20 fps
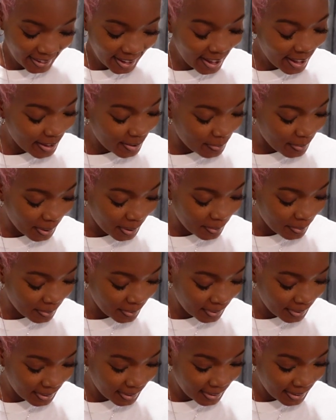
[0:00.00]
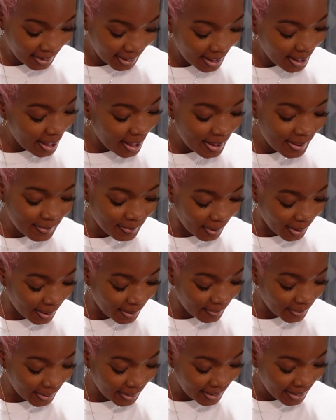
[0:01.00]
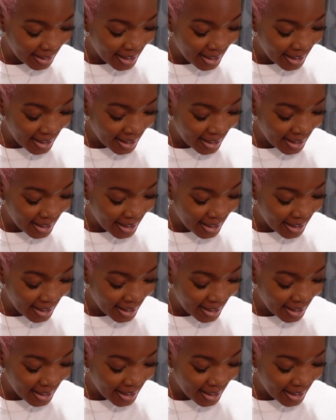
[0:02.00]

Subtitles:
Hey, baby. Hey, baby.